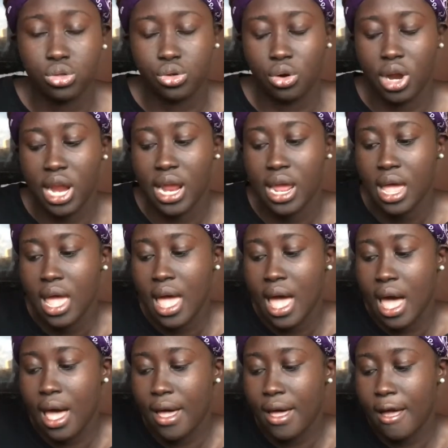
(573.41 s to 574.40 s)
Sorry.
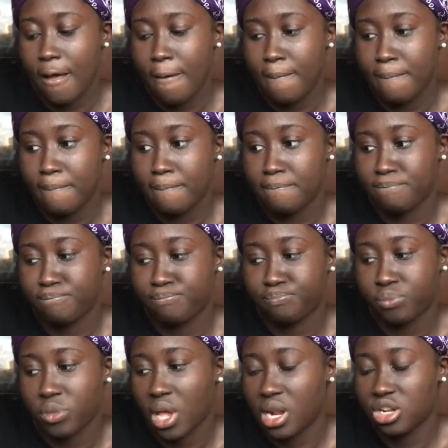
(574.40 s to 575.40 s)
Um,
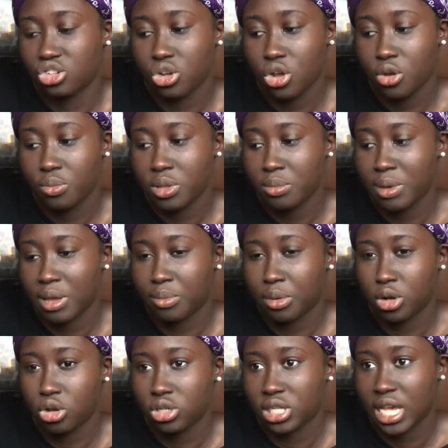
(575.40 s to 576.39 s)
I literally opened the
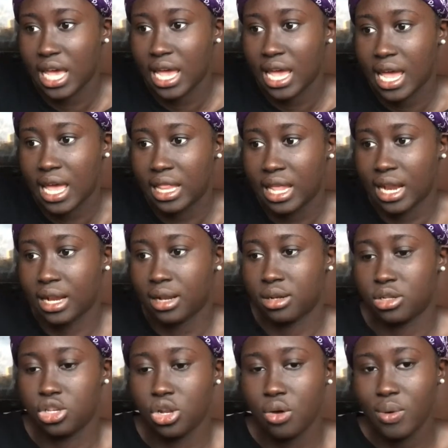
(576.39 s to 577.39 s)
paper, looked at it, and then
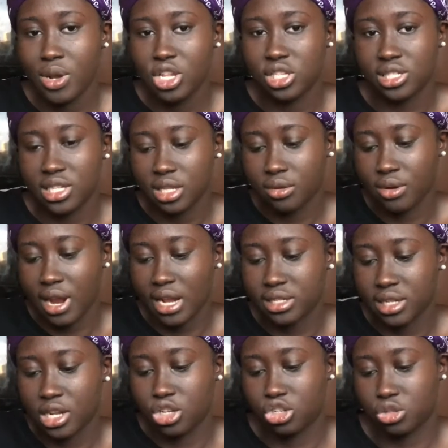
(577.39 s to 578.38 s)
you know when you see the
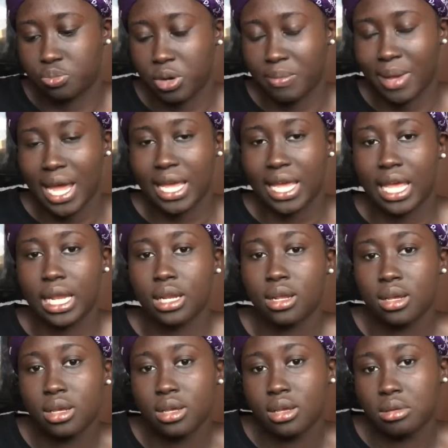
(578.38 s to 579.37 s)
grades and you just put it back in,
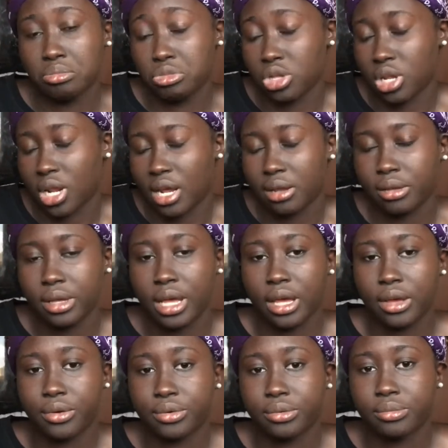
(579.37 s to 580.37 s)
and you're like, okay,
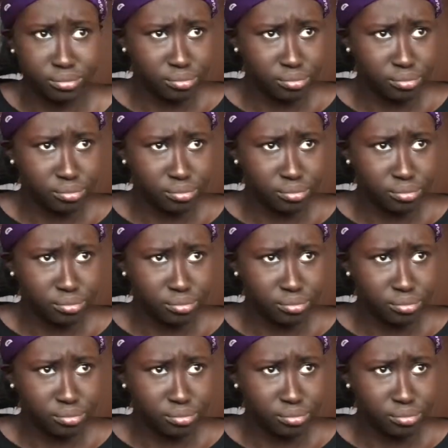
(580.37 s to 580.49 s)
cool.